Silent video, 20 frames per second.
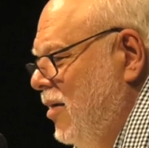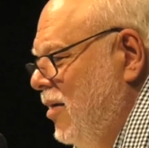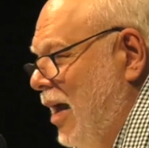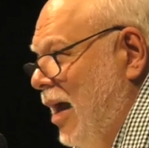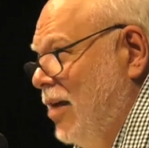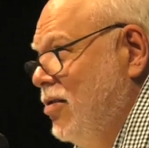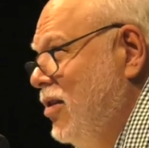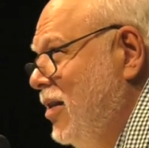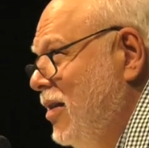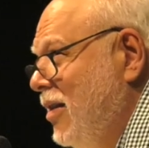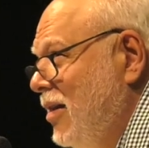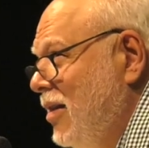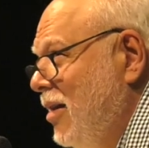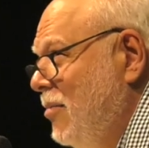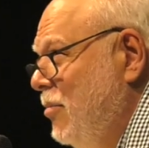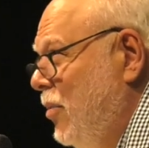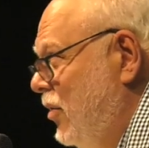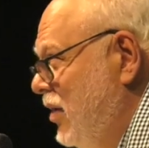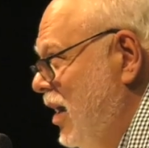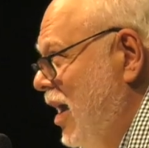Actually, the
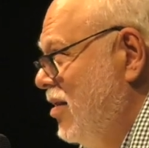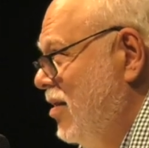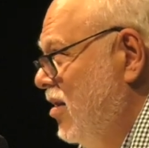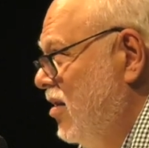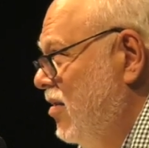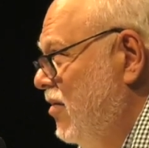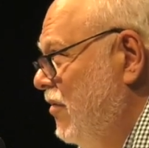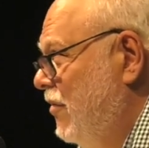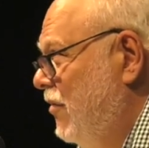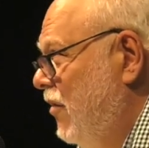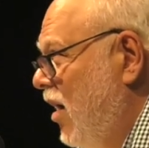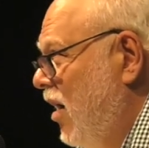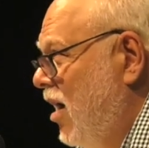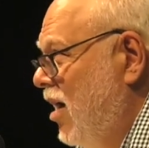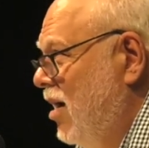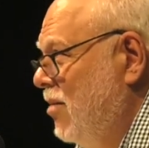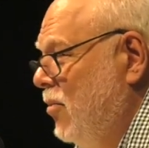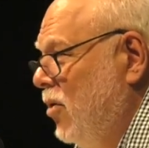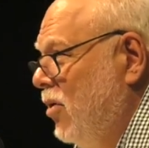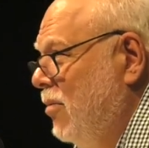limbo dance is
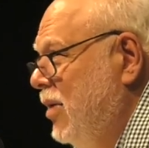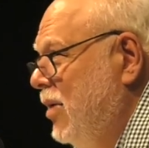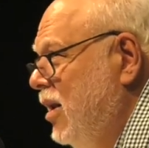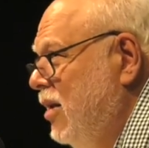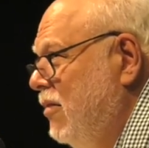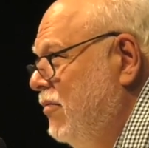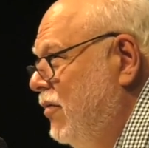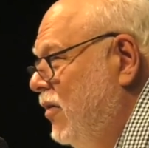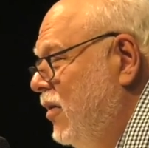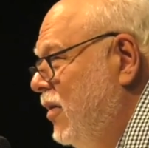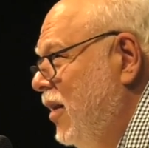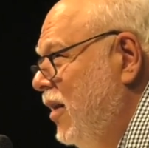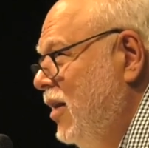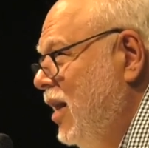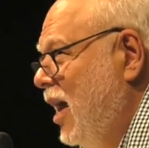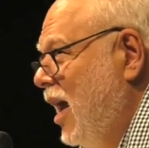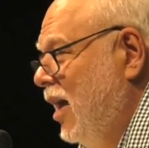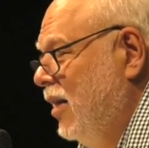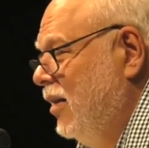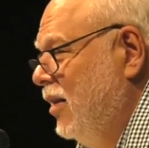far more meaningful than
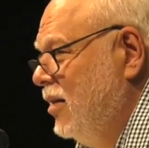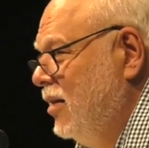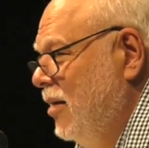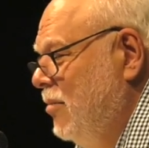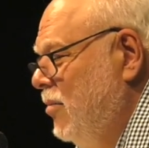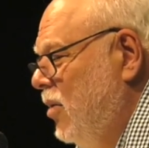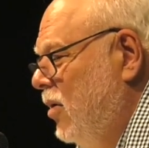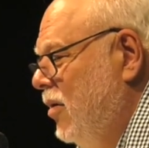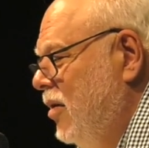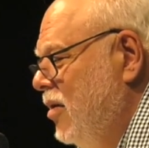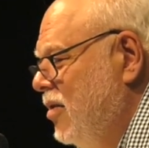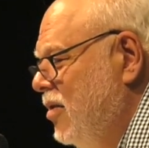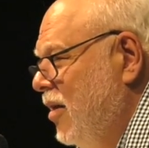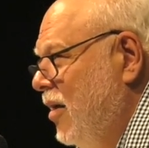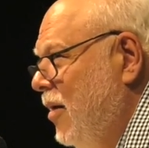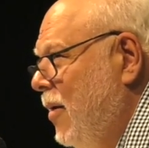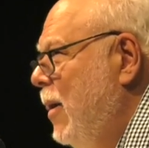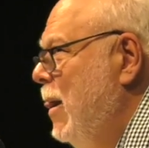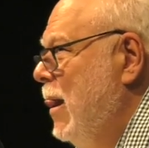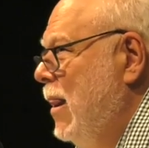that. The limbo is
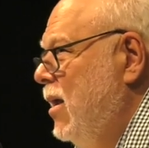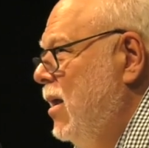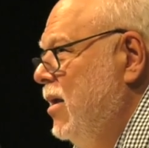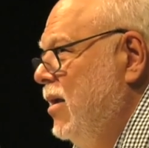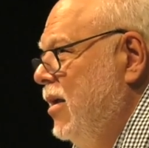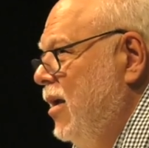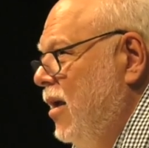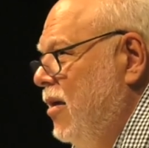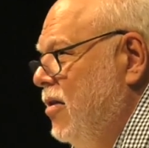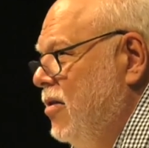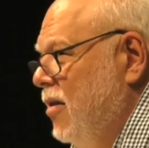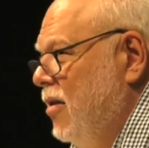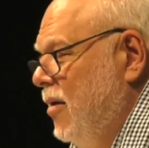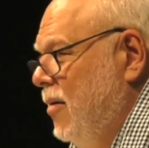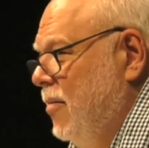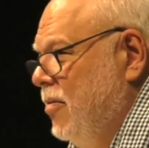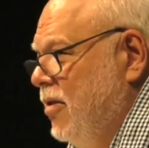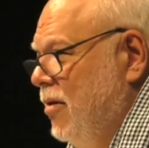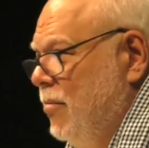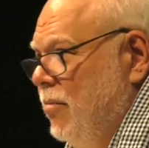a, is
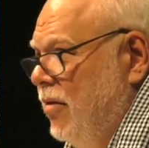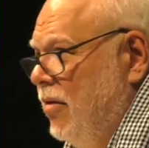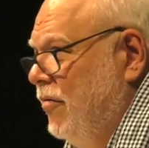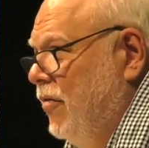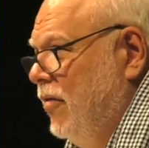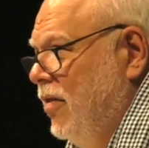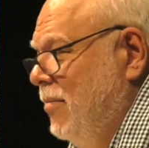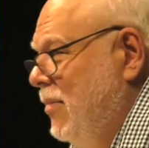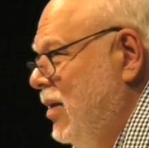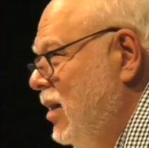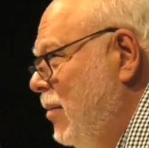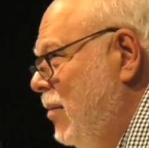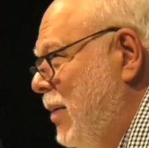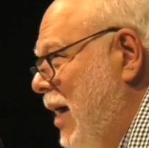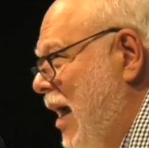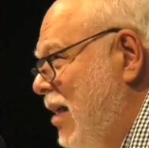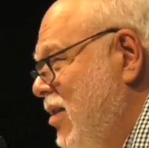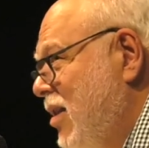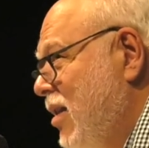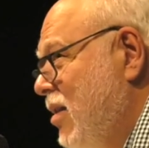a symbol for the middle
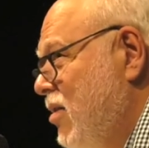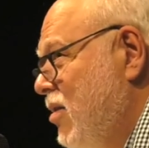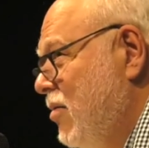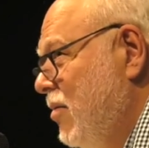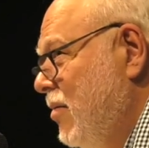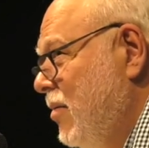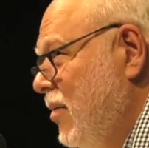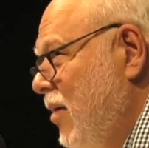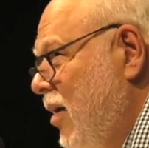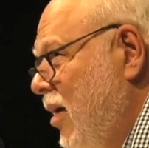passage,